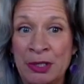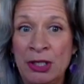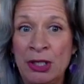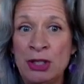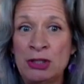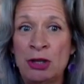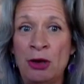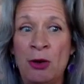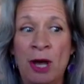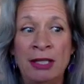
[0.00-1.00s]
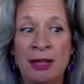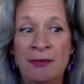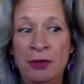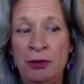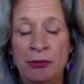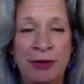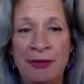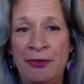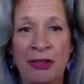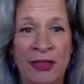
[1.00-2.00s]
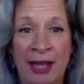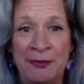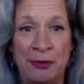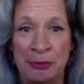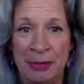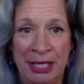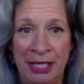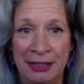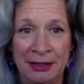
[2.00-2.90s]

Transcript: So I'd love for you to riff on that for a minute.